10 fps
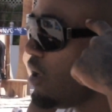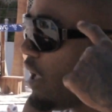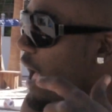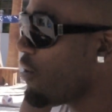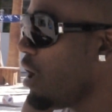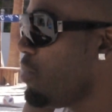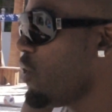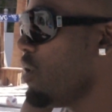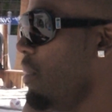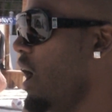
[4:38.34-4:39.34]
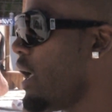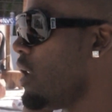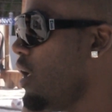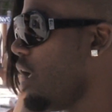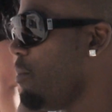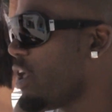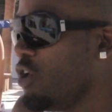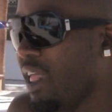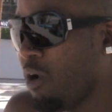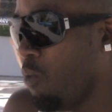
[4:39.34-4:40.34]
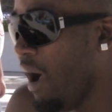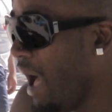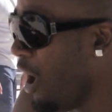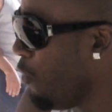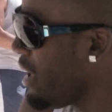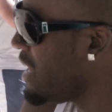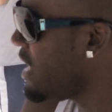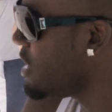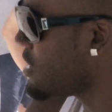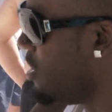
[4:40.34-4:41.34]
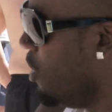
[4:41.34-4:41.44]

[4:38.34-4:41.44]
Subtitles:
How can I blow your mind and make you like, wow, what did he just